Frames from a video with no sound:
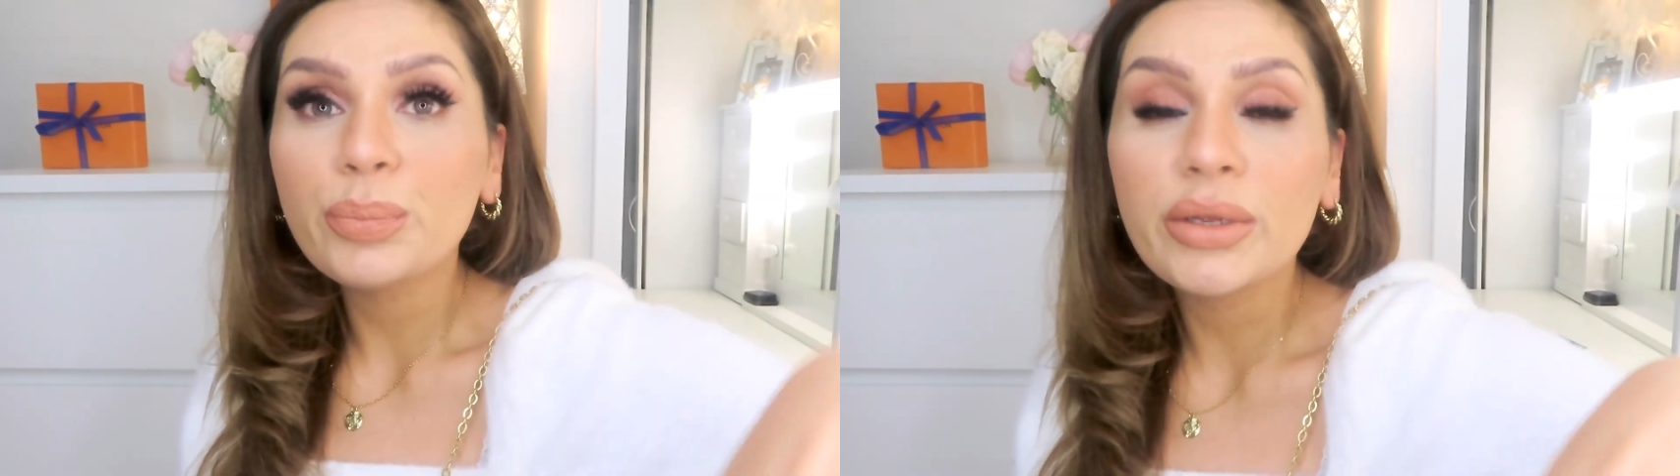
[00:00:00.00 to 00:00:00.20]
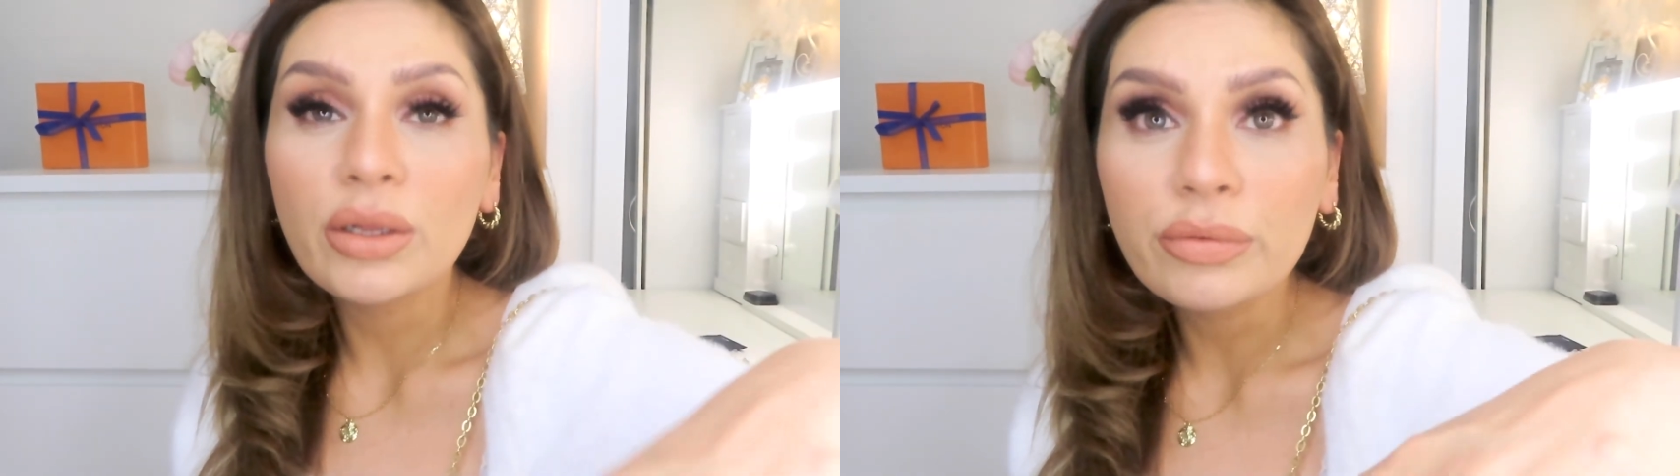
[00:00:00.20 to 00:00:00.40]

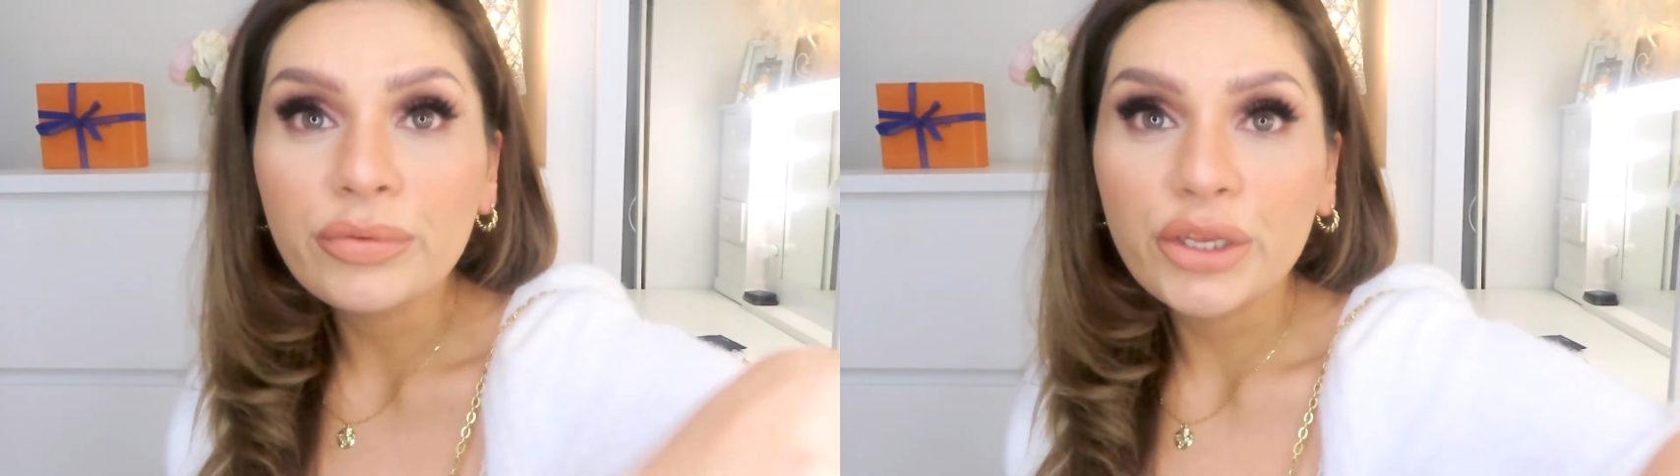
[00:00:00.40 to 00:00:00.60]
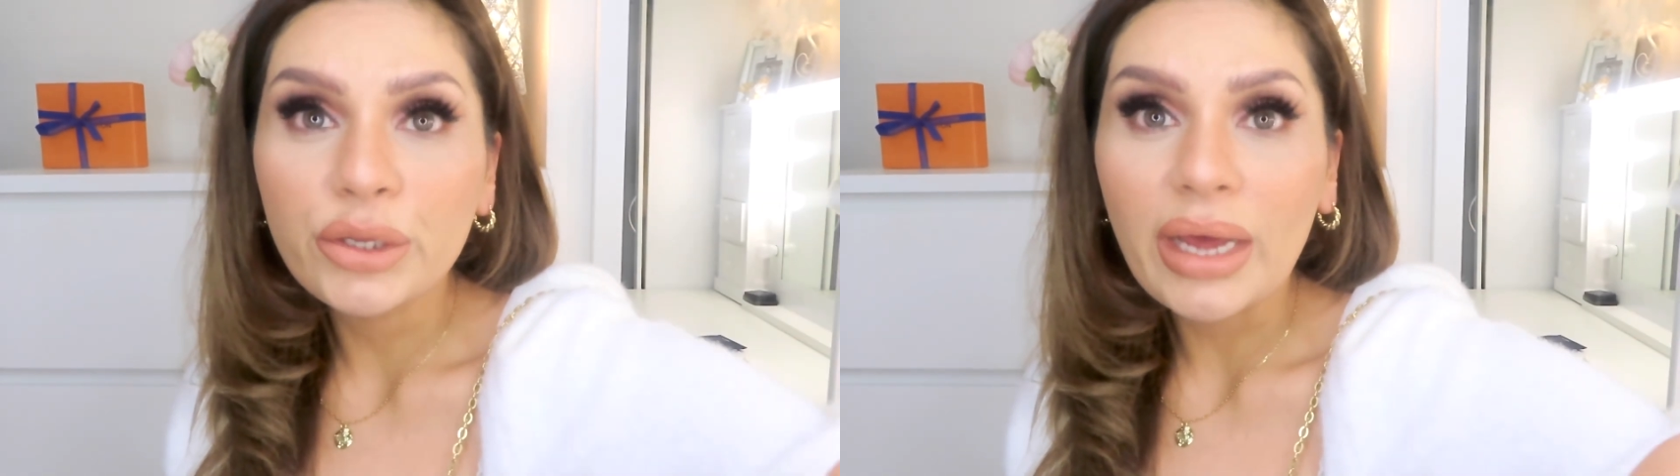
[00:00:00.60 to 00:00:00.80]
below
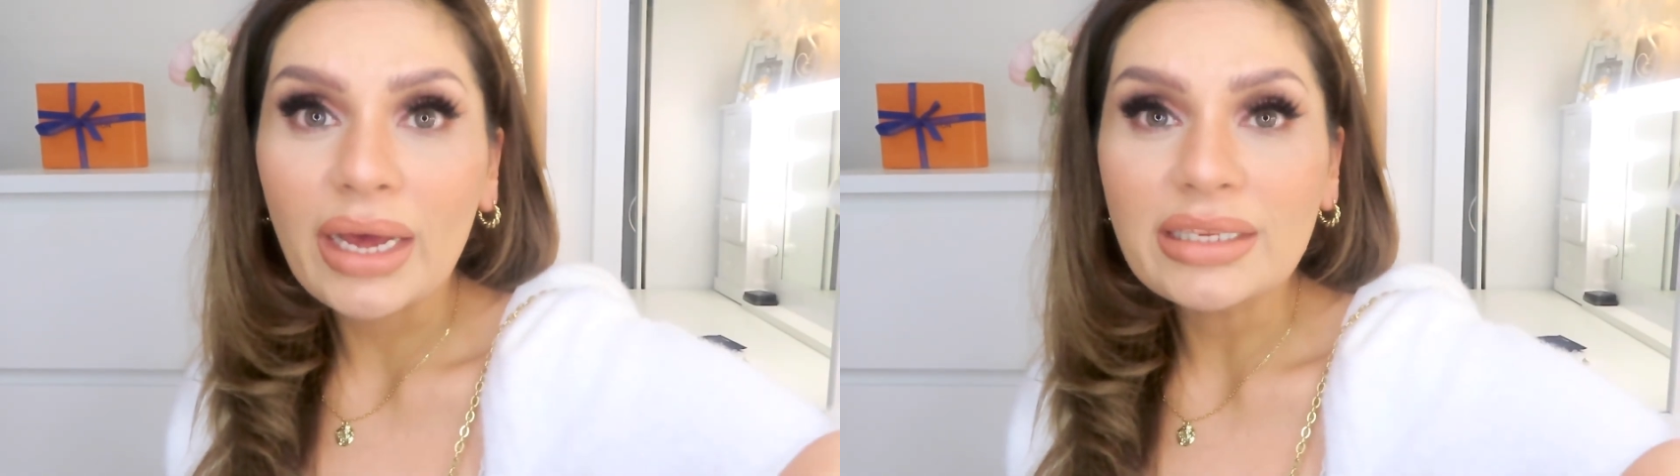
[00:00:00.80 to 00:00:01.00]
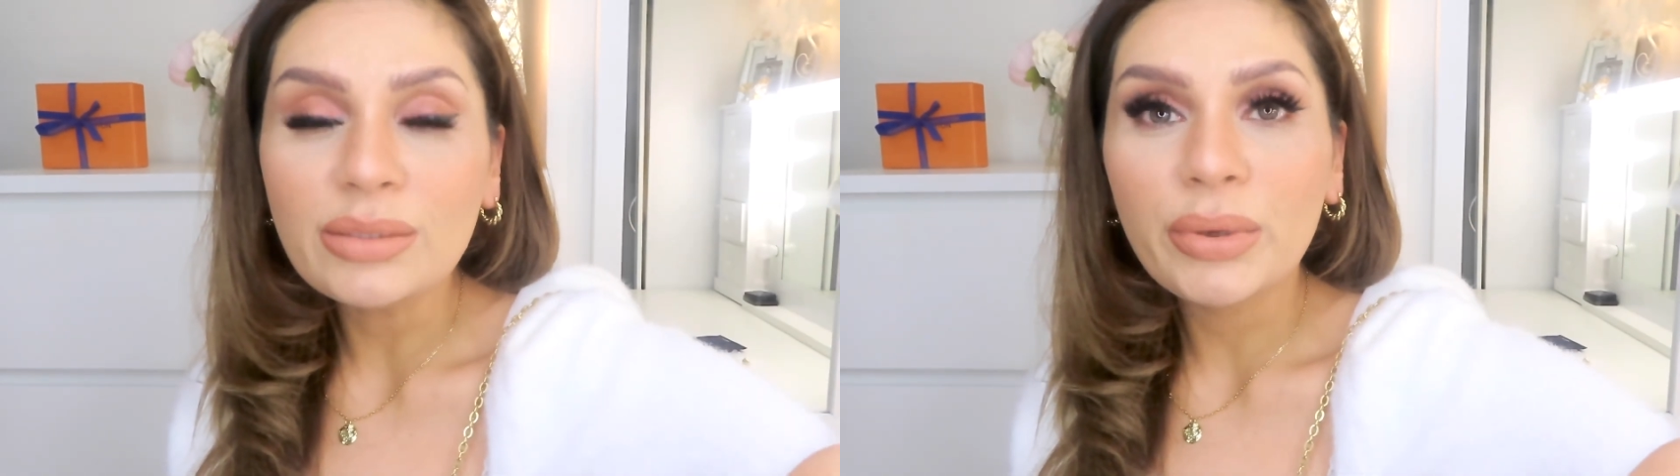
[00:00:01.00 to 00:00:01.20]
for you
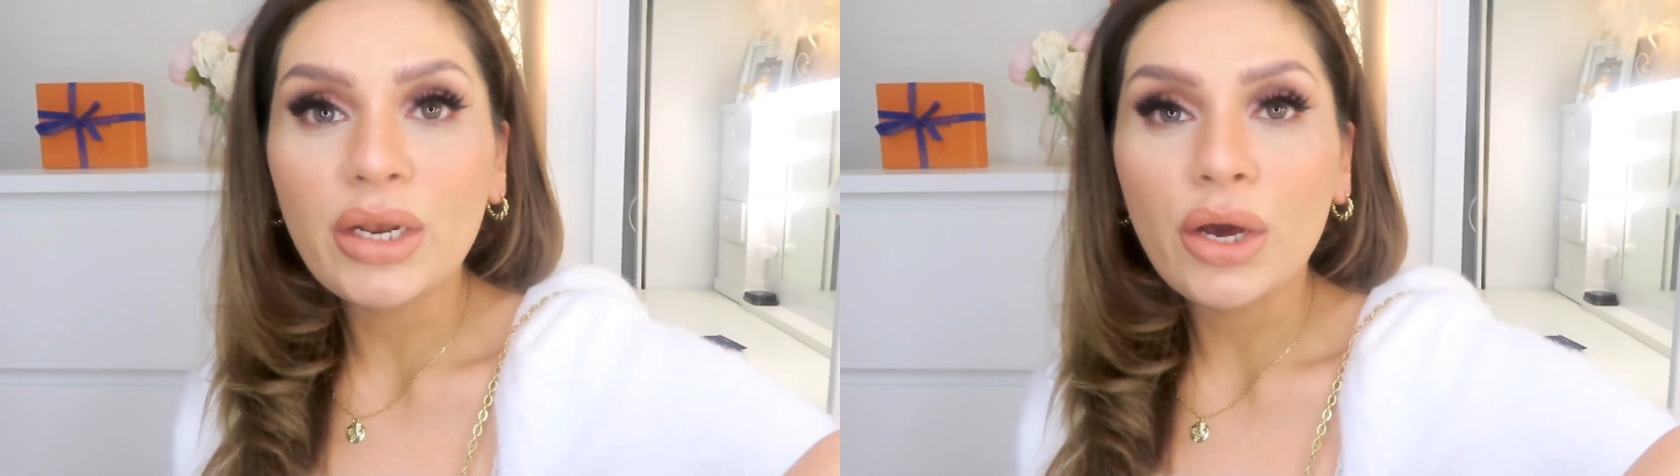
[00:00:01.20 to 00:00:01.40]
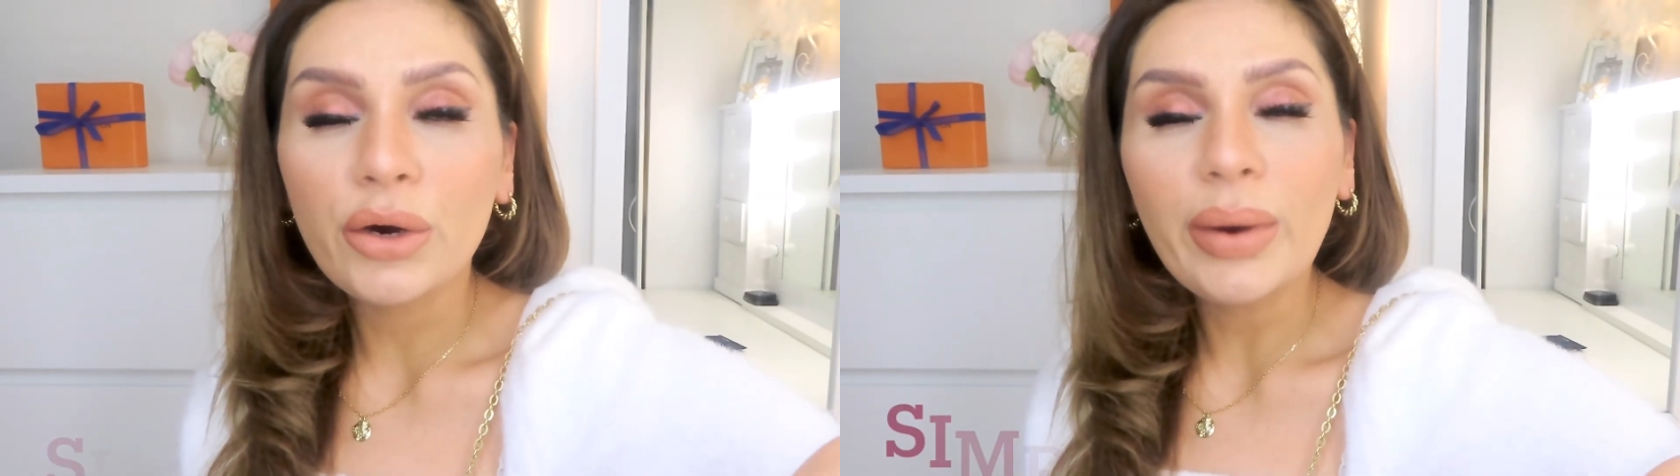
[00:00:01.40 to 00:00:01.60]
guys
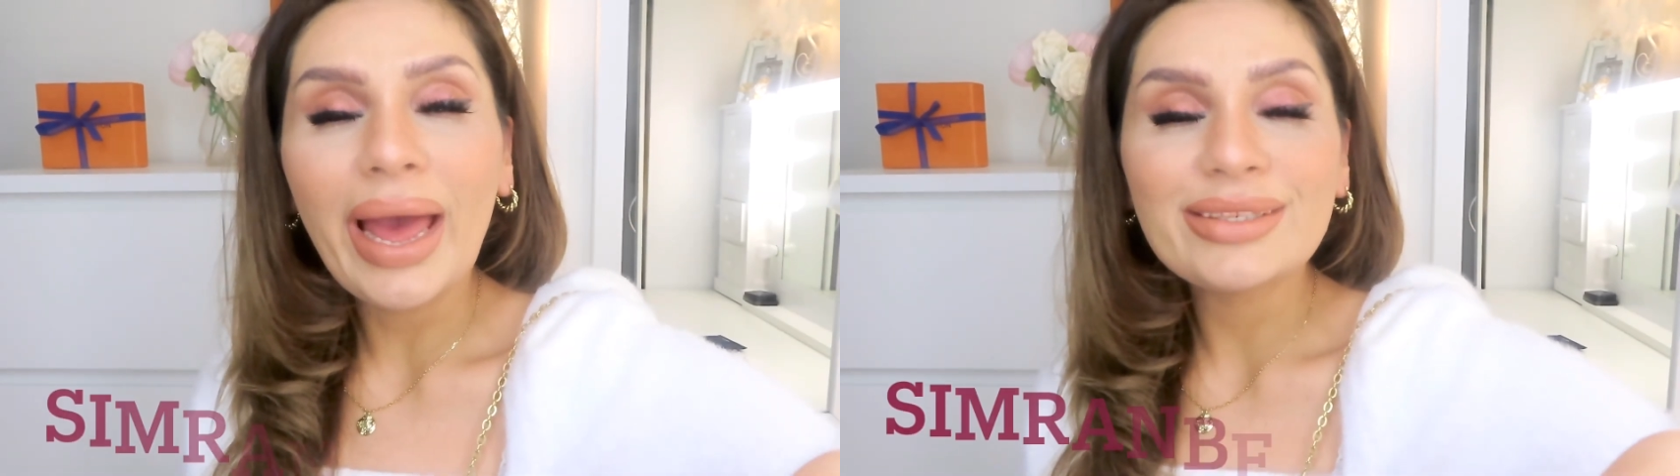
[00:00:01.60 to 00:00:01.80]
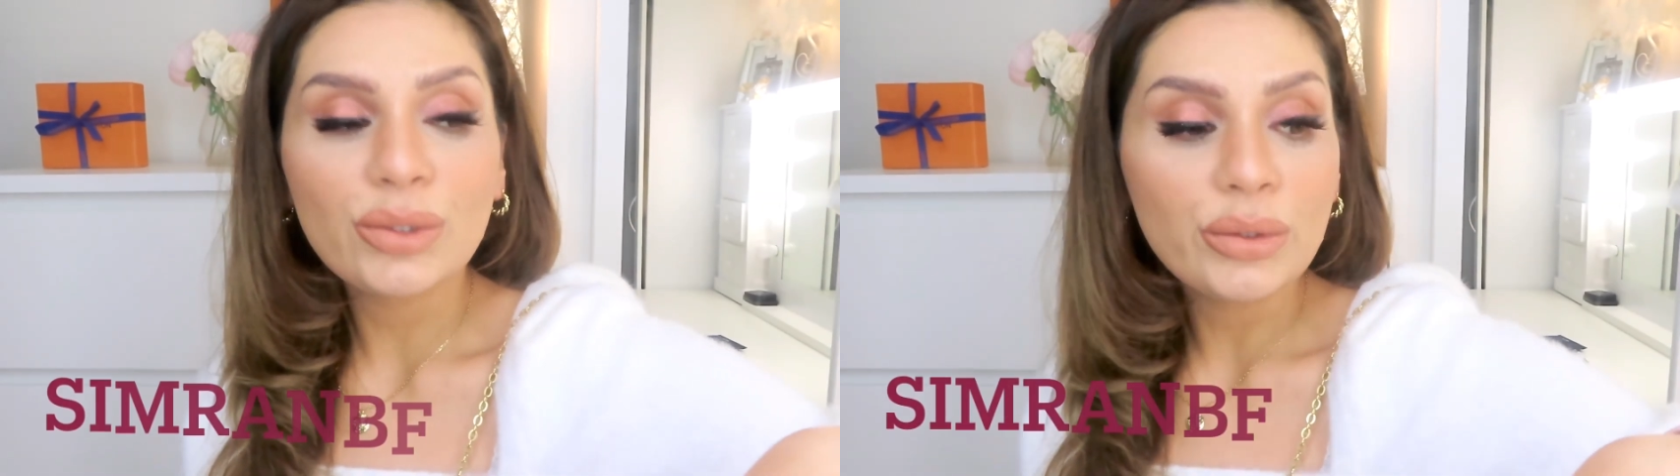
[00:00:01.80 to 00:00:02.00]
below,
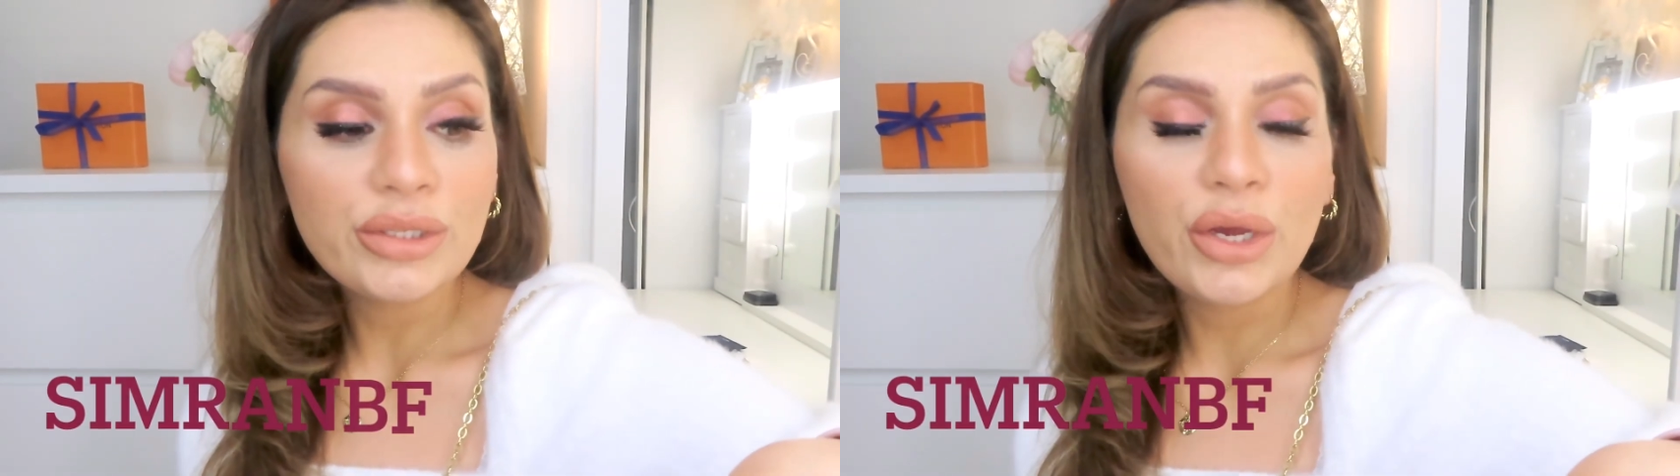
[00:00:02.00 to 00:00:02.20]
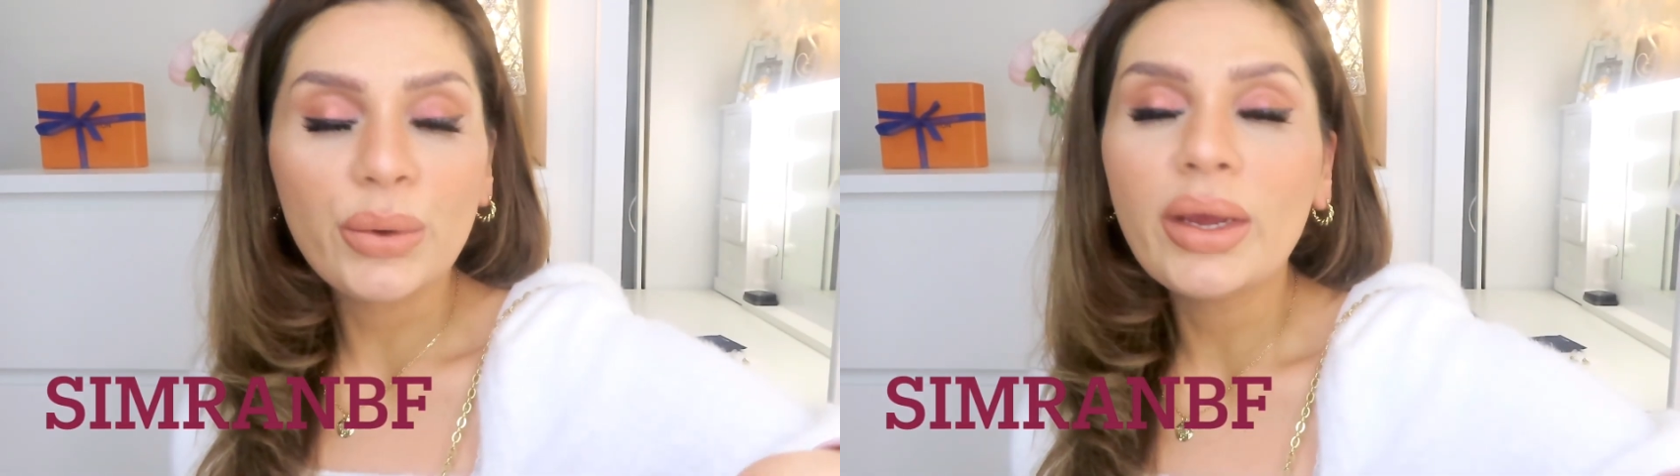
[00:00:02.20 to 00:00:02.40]
and
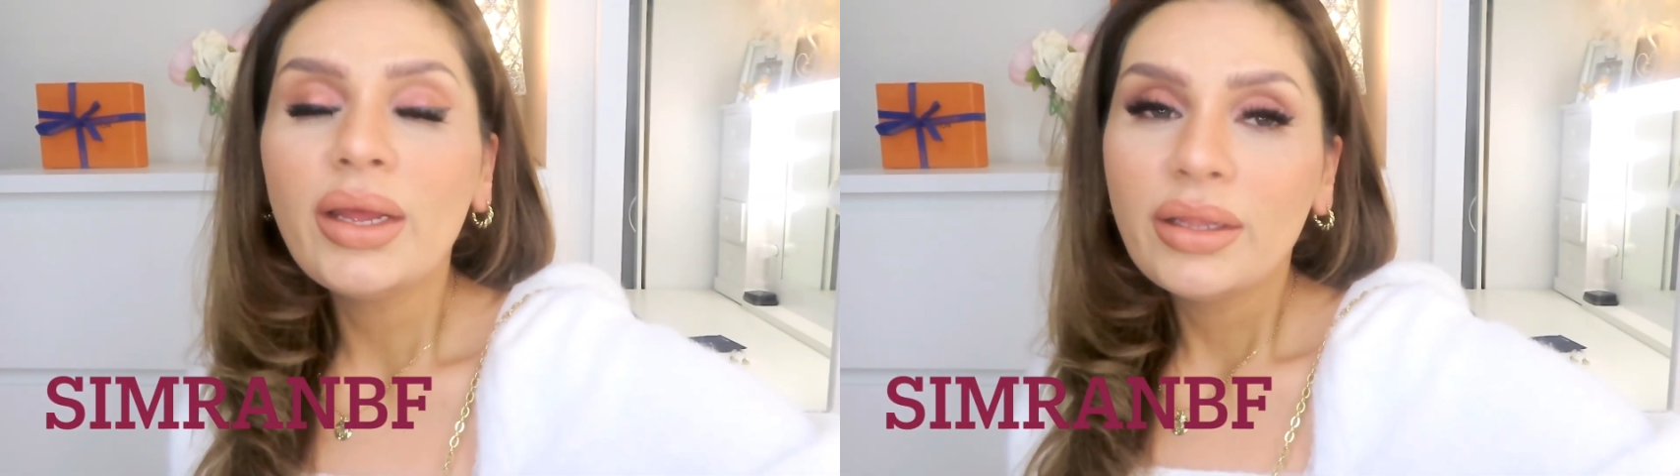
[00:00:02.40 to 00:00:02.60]
also